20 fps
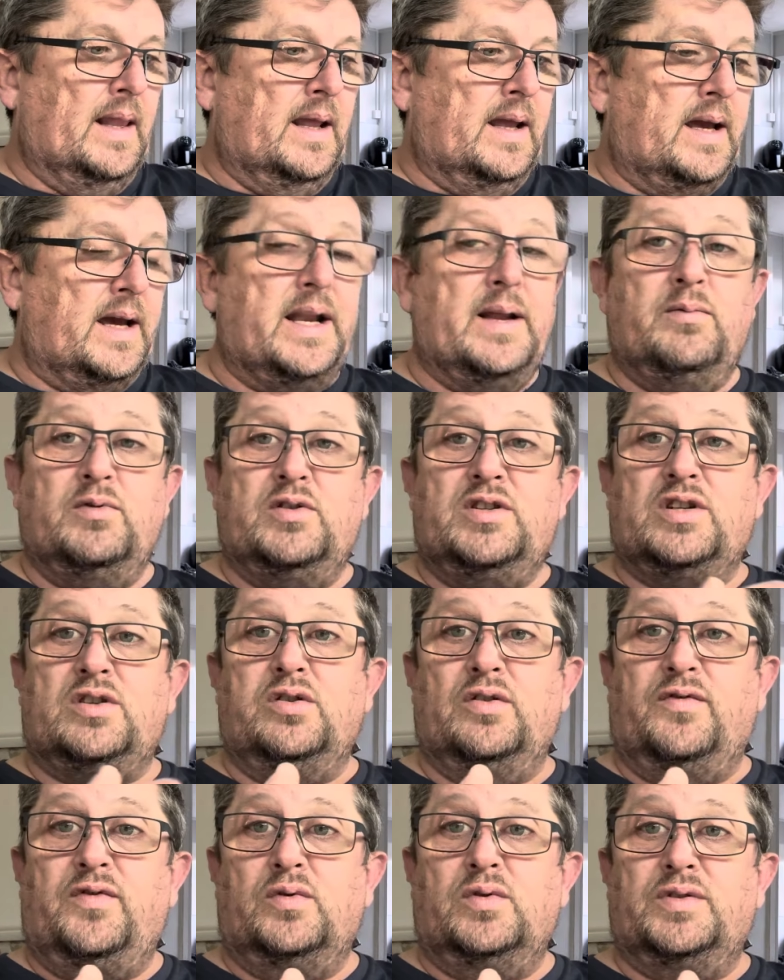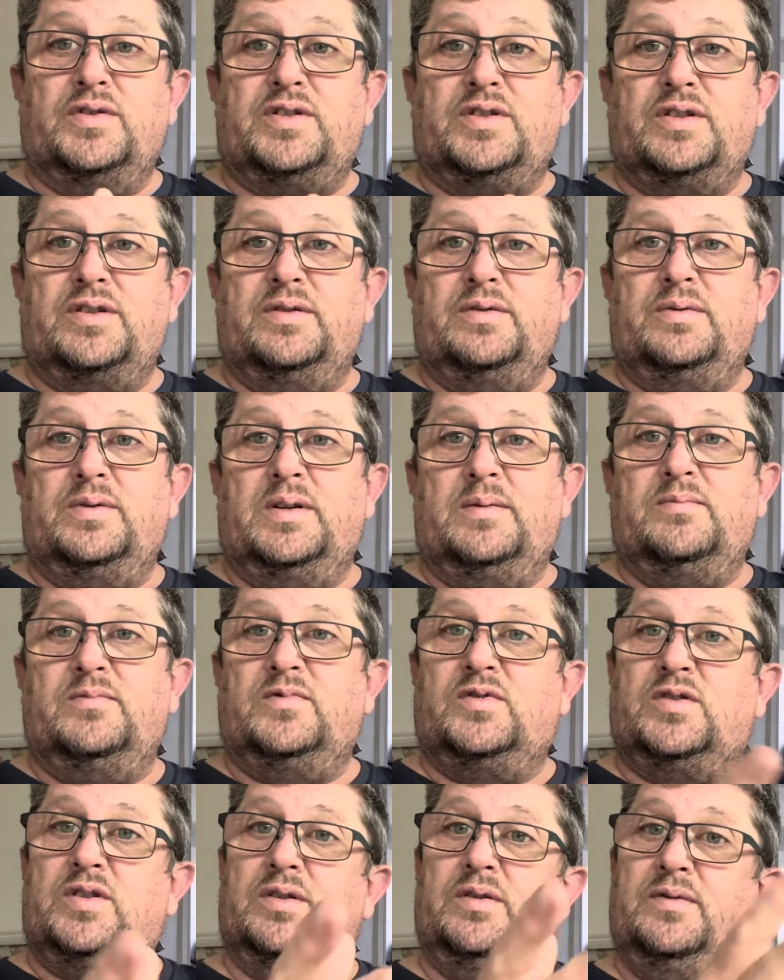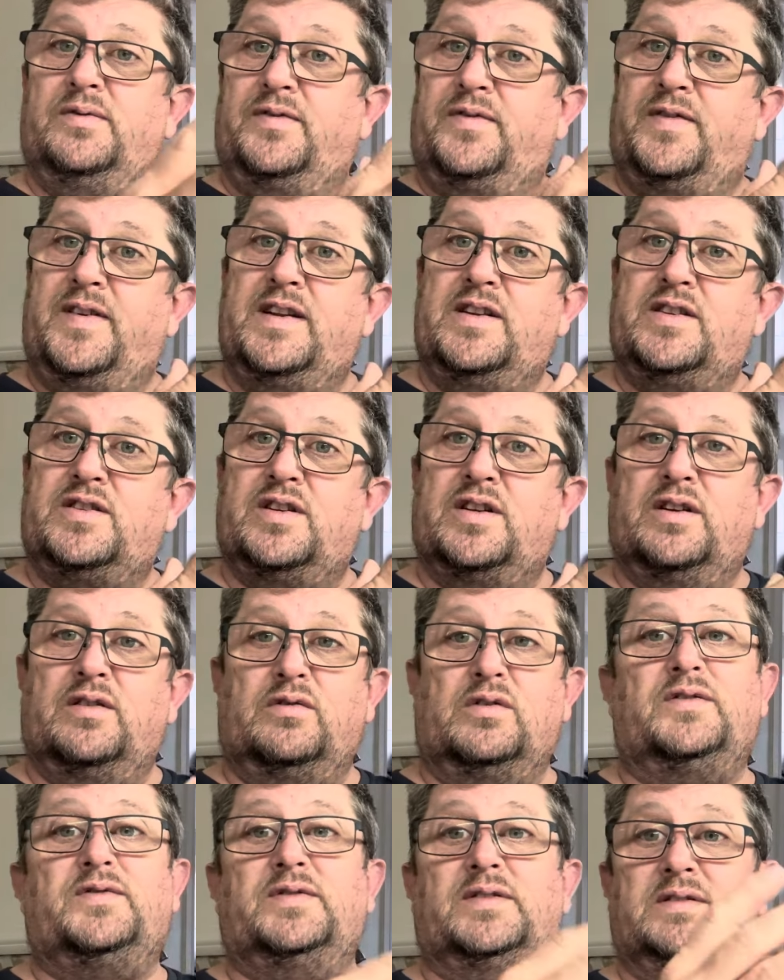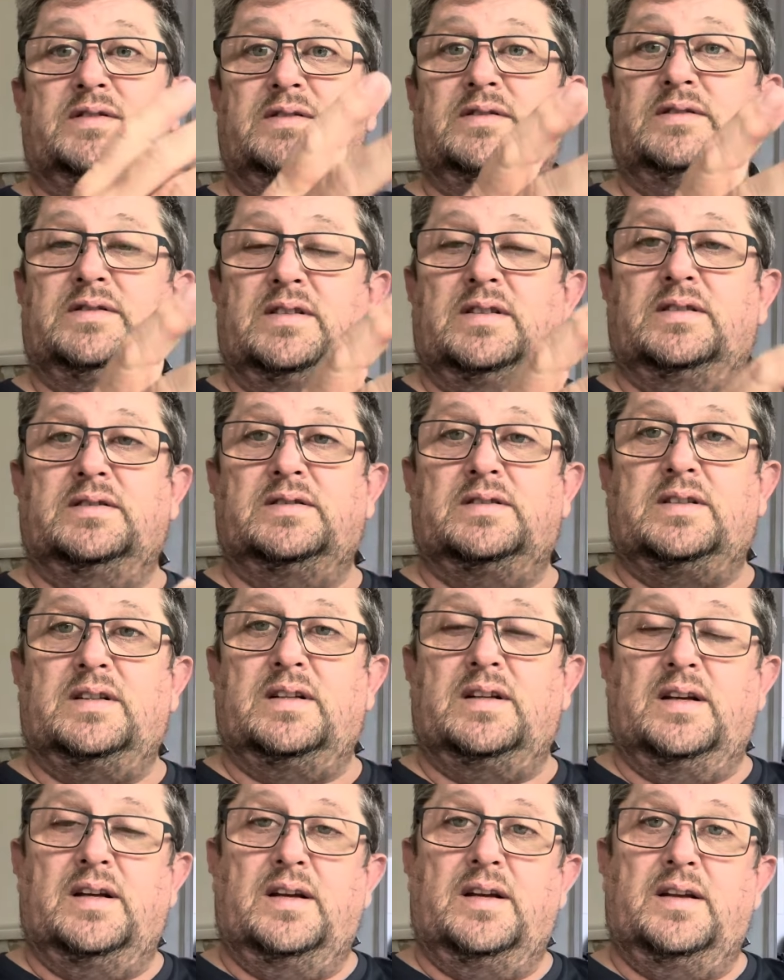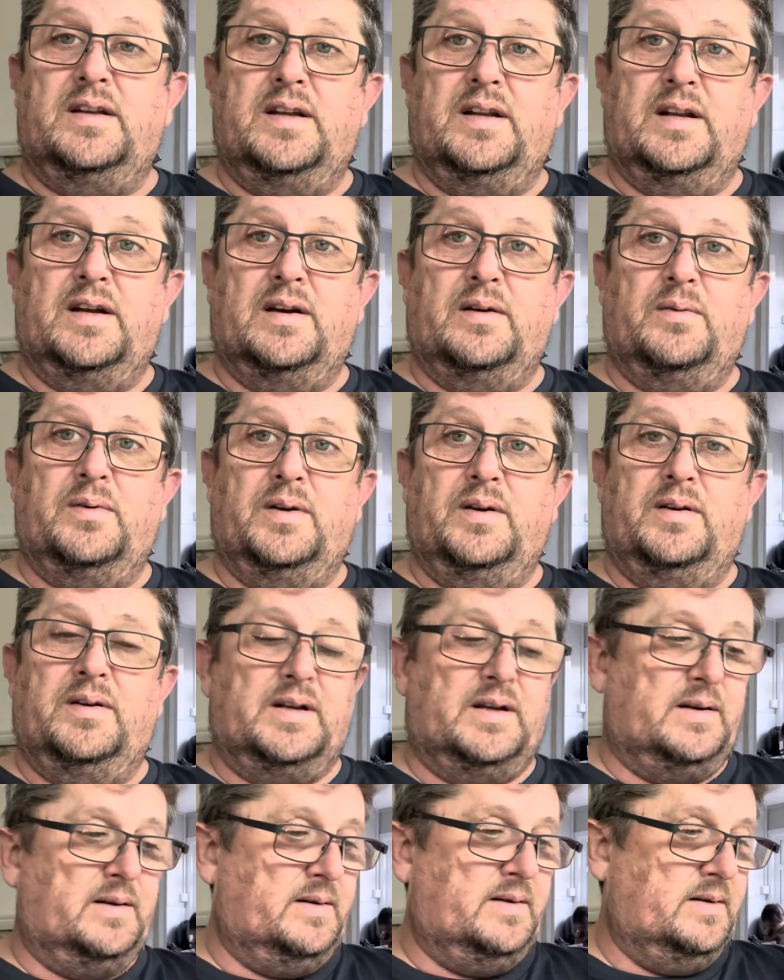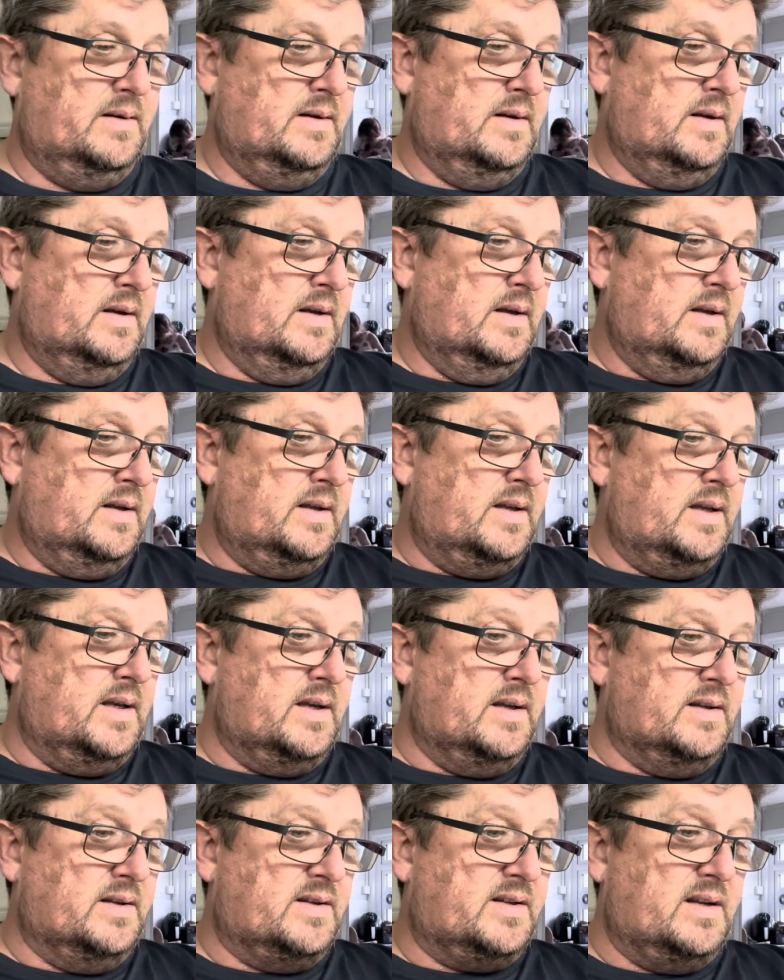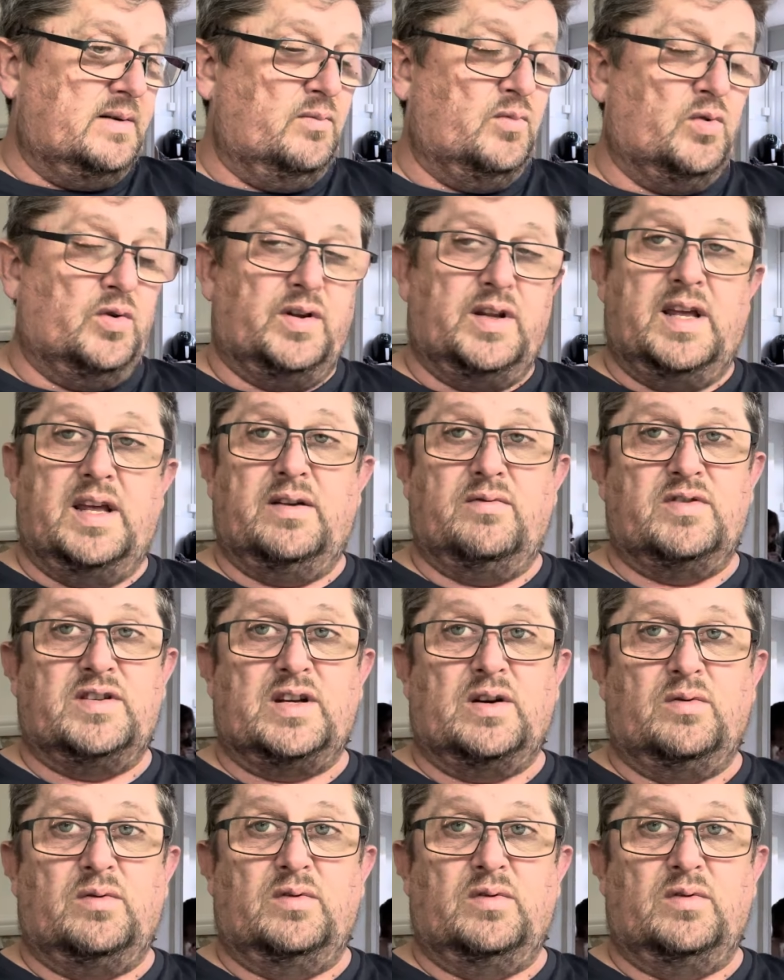and then we just look forward to finishing her off, and you know, and yeah, and seeing what the end result